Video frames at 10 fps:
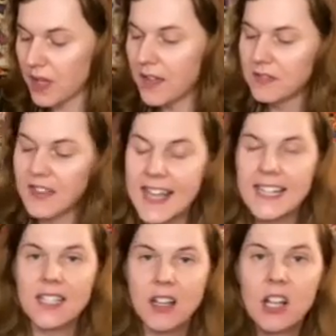of
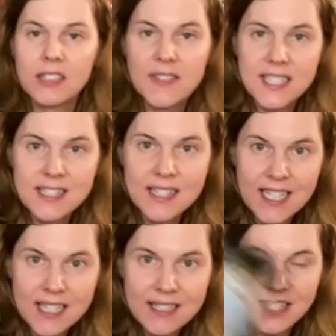letting all of these
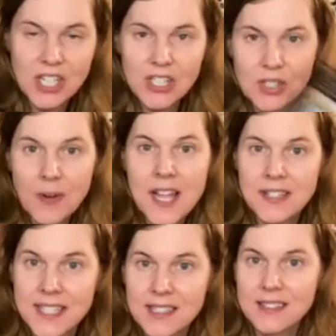things, their
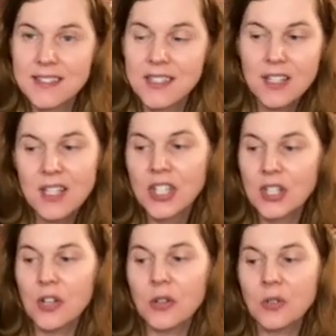surroundings,
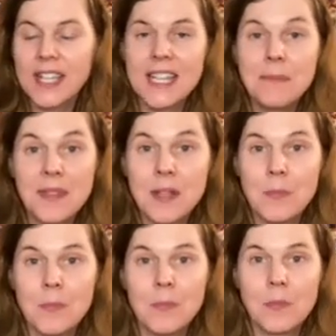keep
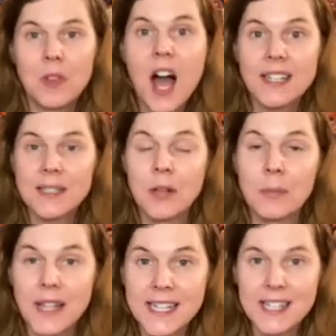them locked in a
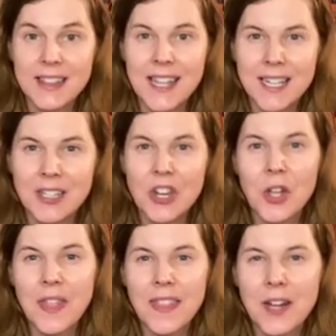place that they
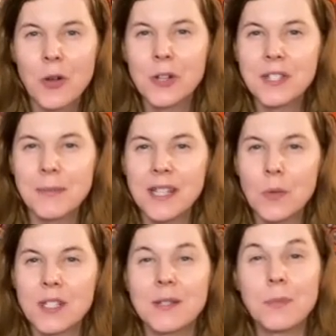know that they don't ultimately
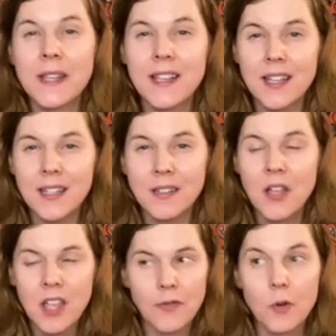want to be in
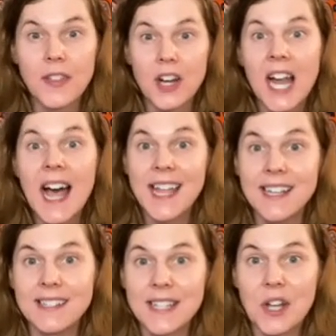for their
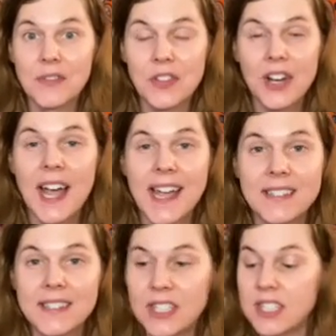highest self or their
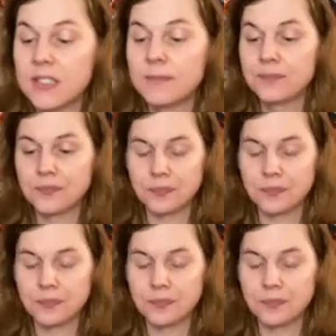highest good.